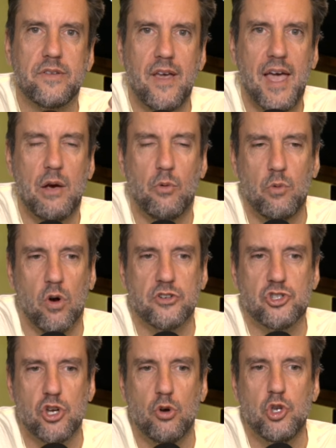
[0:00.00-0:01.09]
hey, we want to
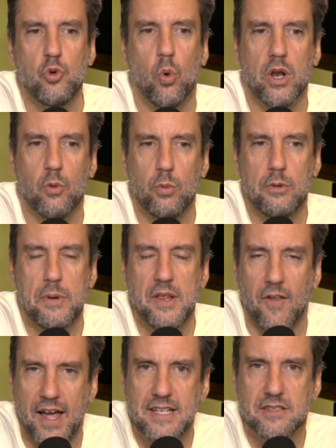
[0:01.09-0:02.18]
show you what it would be
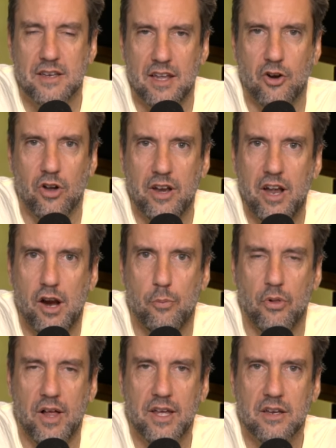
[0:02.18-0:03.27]
like to get on an
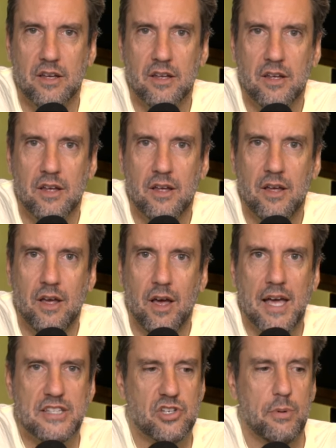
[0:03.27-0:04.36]
airplane.
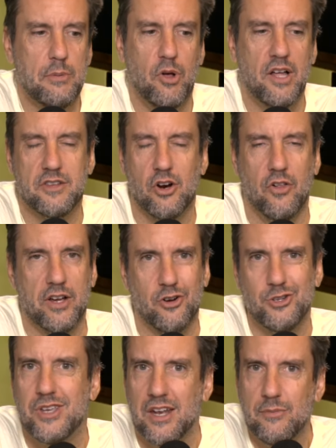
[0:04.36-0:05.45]
And some people out there are like, are
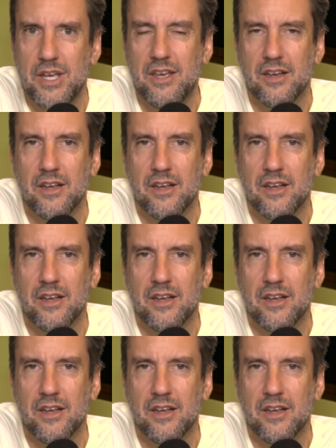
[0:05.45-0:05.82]
you kidding me?